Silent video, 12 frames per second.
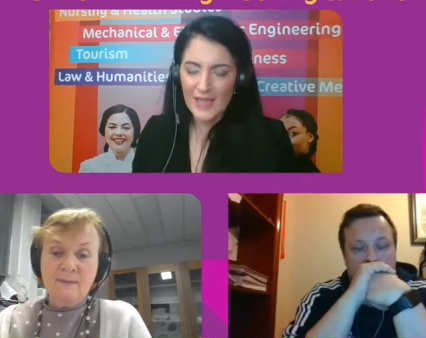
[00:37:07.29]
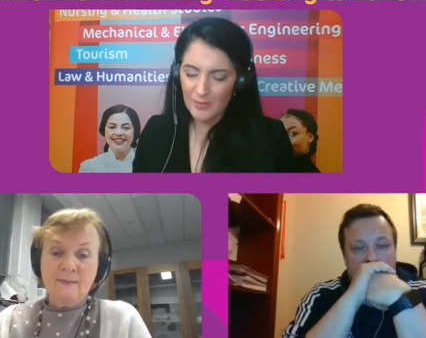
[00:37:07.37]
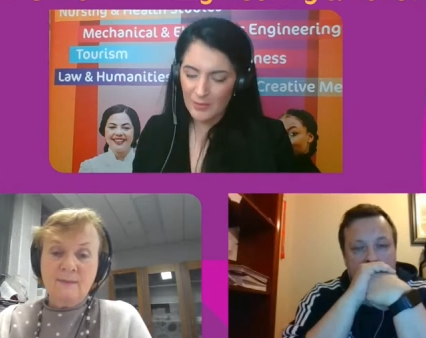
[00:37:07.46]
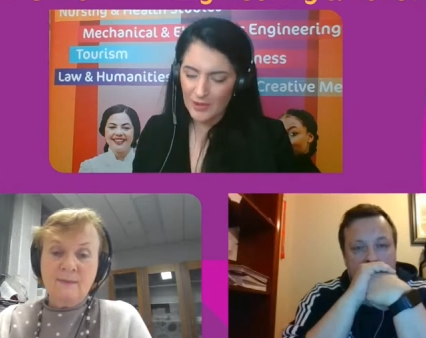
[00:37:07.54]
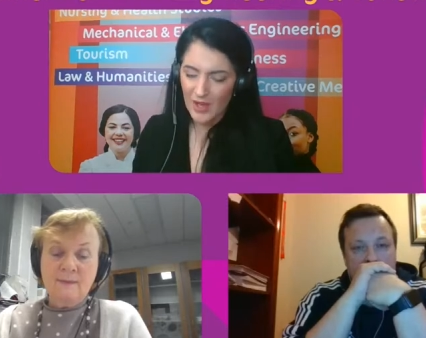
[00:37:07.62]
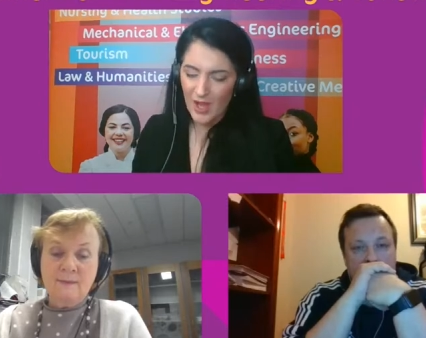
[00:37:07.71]

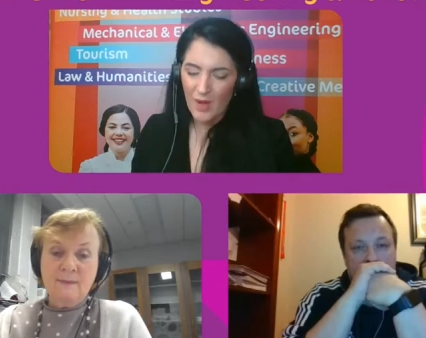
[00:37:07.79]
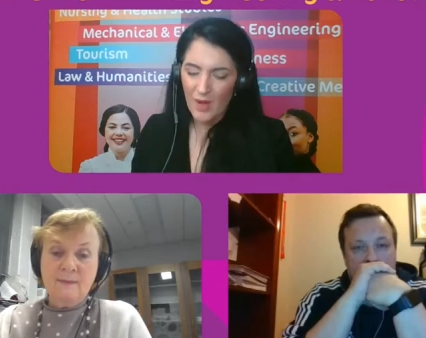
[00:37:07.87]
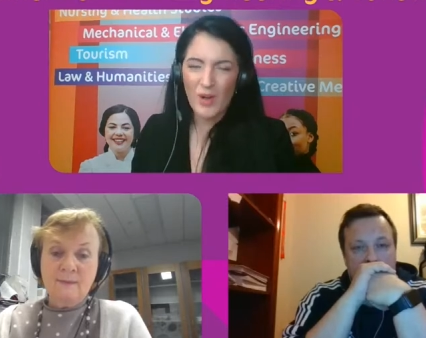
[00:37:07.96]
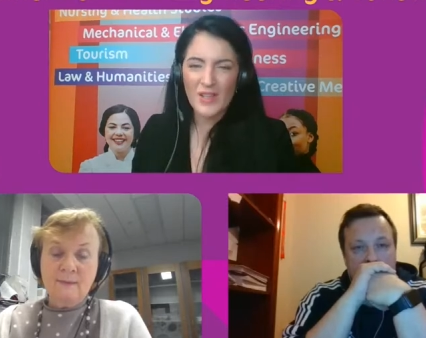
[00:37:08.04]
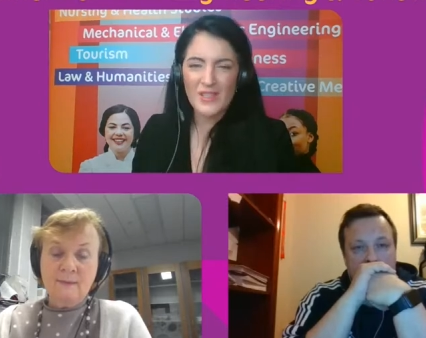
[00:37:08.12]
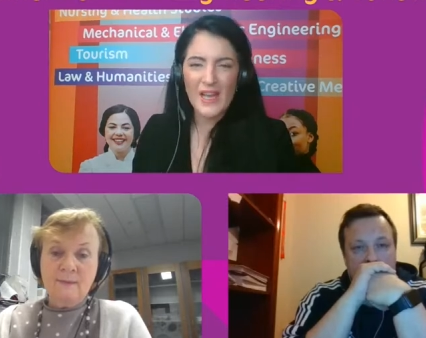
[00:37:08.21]
Speaker 1: Anne, but
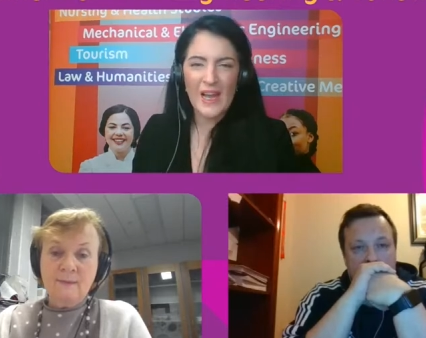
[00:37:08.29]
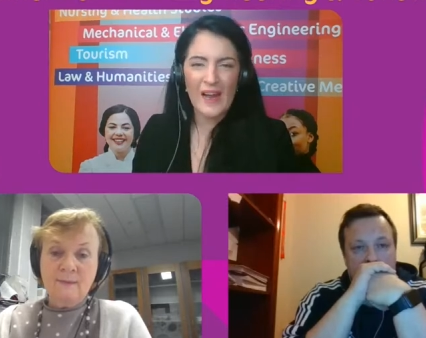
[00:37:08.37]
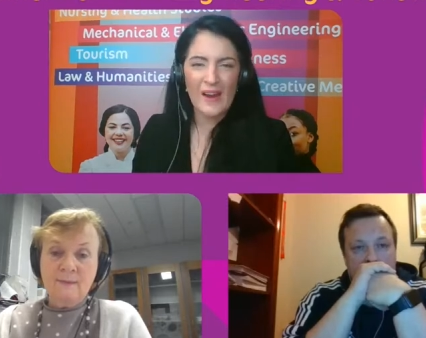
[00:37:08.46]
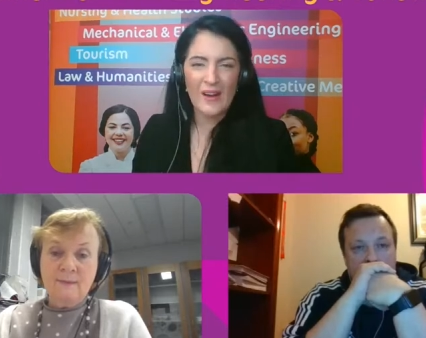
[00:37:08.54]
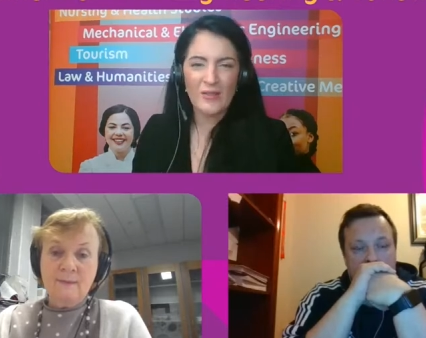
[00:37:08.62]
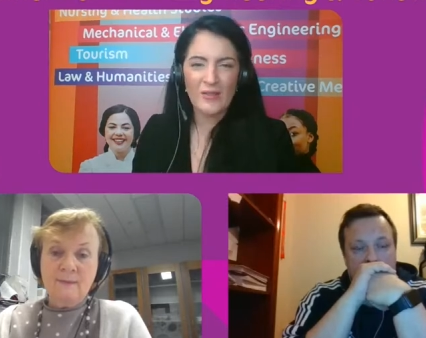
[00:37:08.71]
what
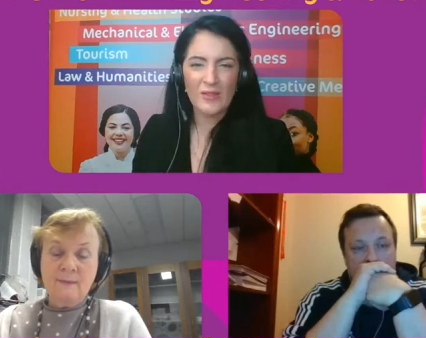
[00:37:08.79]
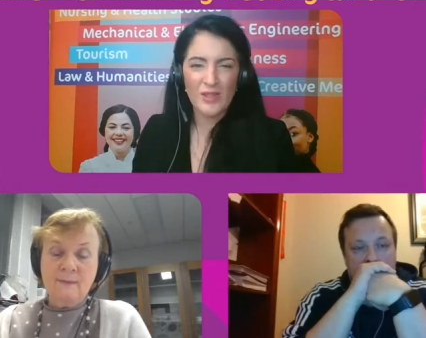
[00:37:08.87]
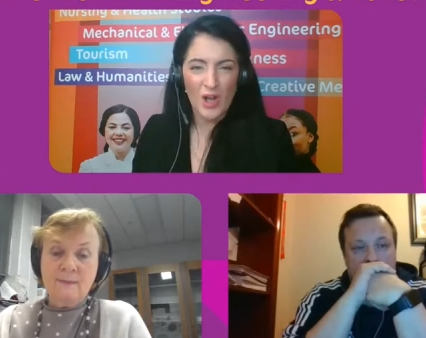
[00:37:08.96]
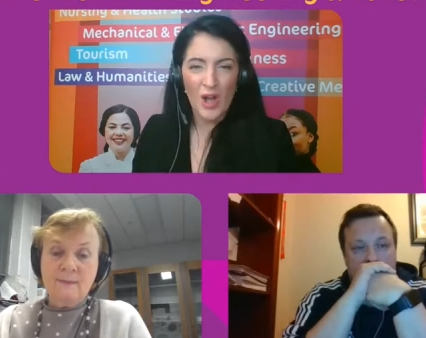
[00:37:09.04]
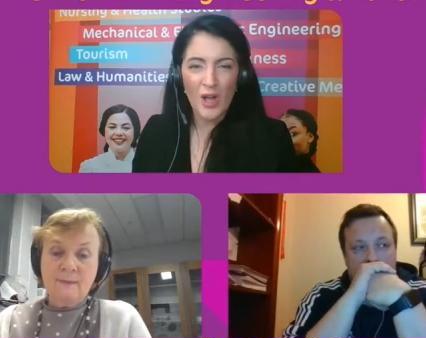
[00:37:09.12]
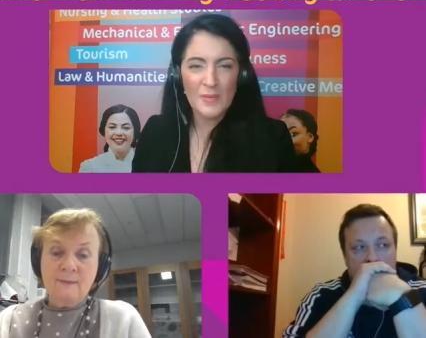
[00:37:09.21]
are
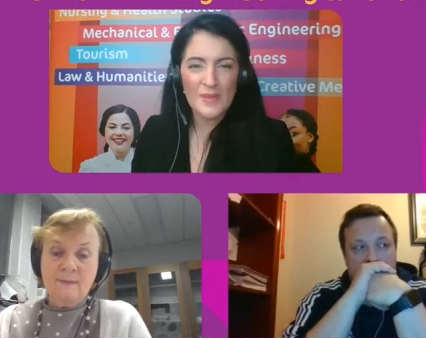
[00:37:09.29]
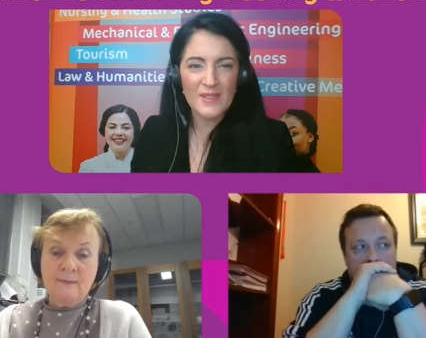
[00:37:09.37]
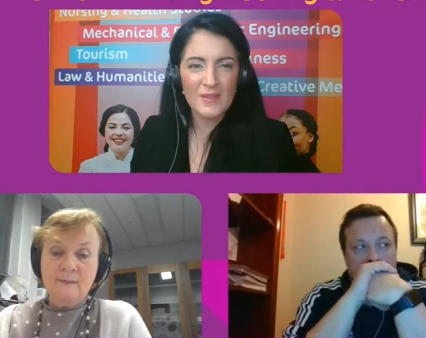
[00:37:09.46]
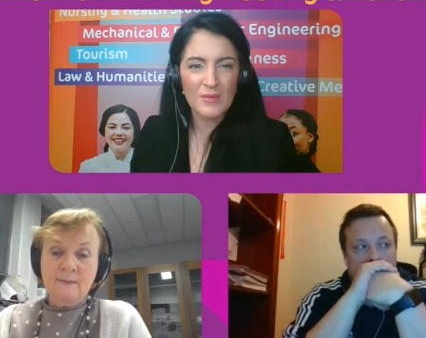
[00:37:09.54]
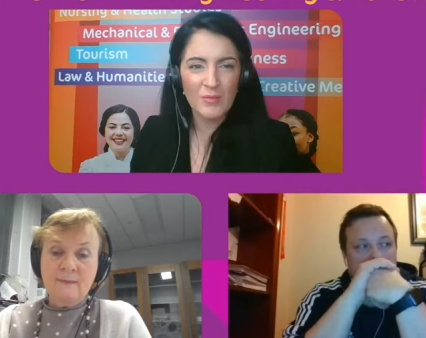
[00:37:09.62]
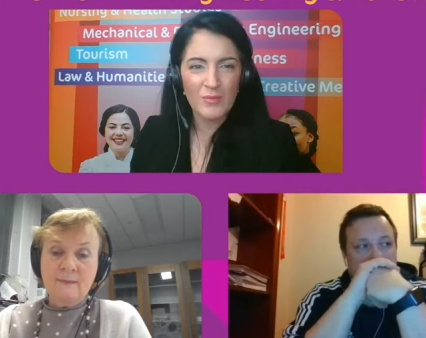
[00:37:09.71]
the
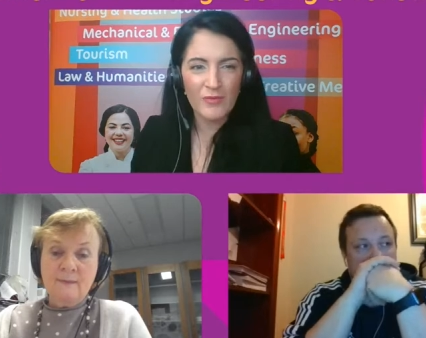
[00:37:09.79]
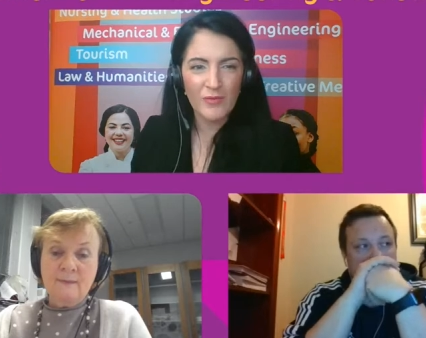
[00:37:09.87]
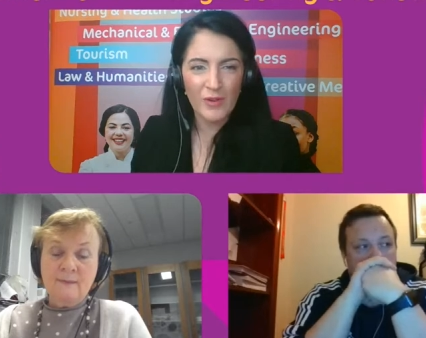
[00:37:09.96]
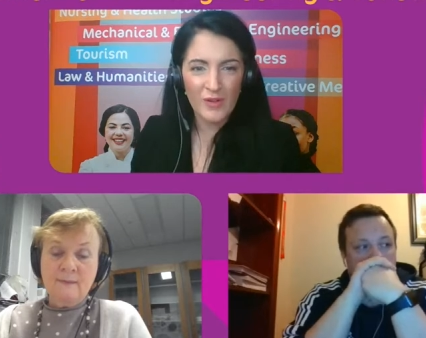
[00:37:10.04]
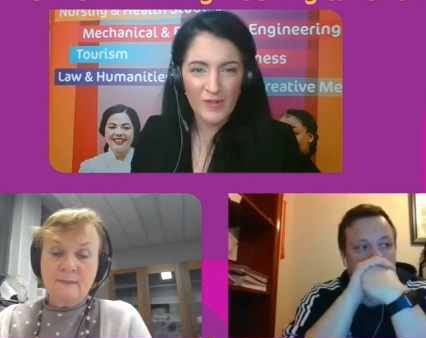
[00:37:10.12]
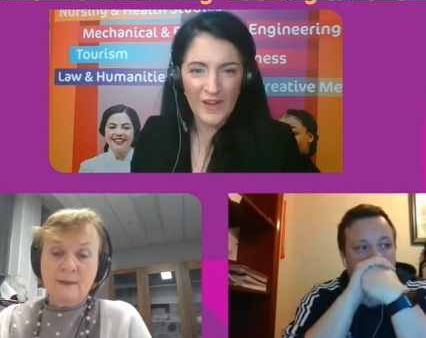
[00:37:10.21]
jobs
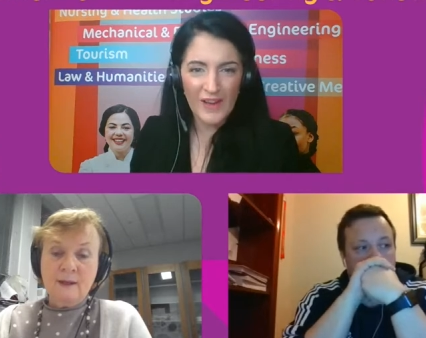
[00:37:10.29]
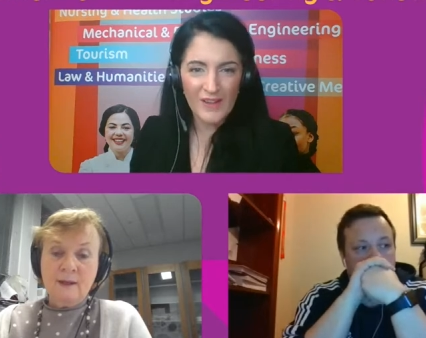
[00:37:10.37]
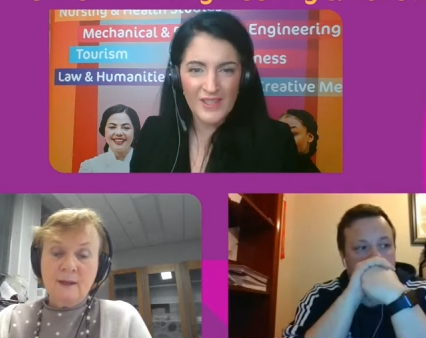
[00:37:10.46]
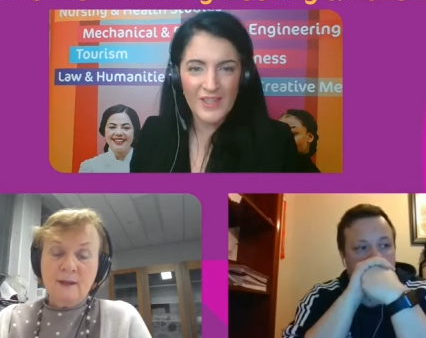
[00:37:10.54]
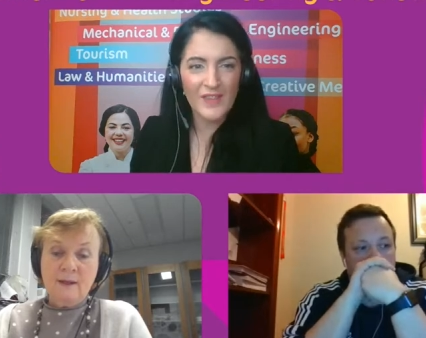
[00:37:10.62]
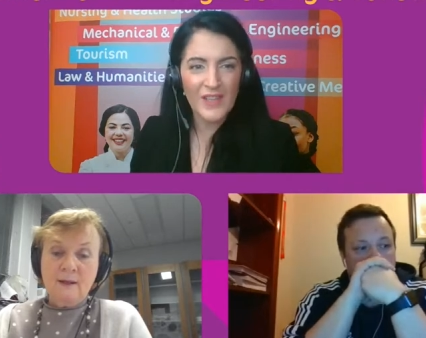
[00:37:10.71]
for a
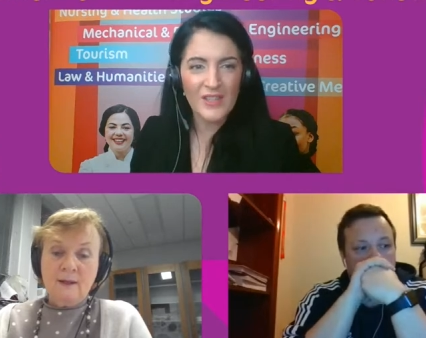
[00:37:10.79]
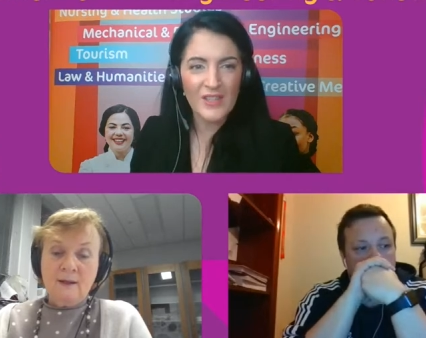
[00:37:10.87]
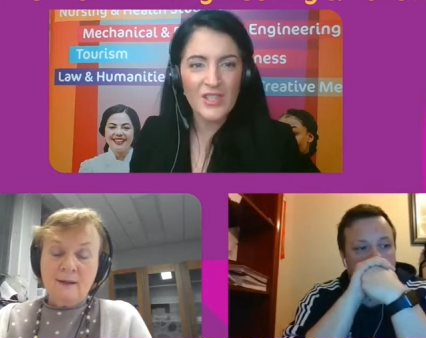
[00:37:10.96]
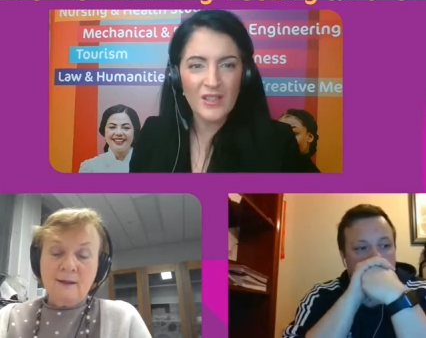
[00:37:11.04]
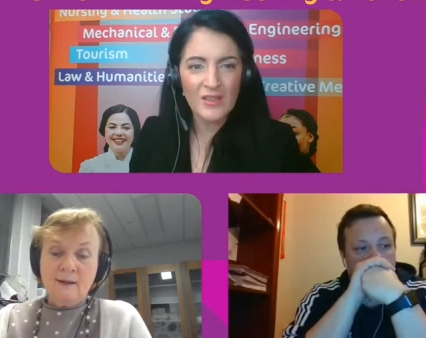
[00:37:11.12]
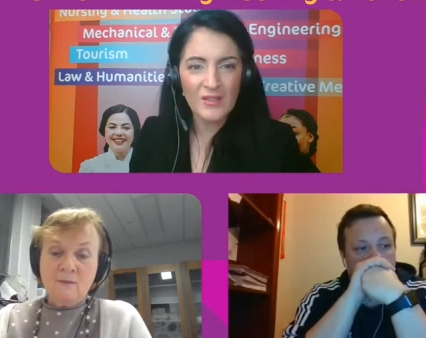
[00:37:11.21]
fire safety
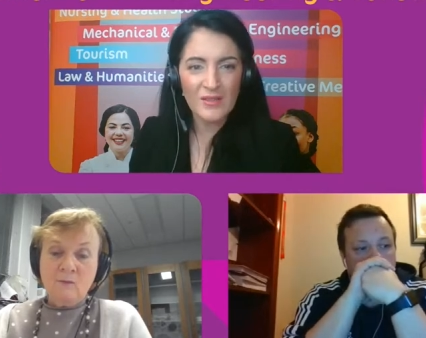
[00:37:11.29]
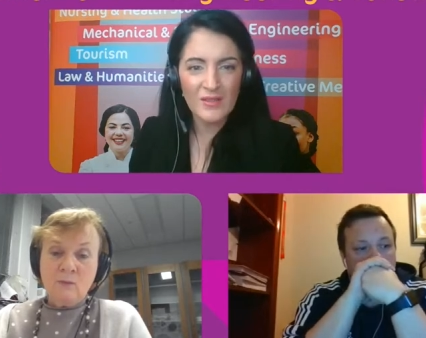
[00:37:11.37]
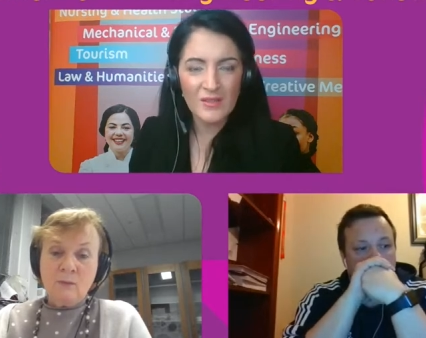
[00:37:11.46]
engineer?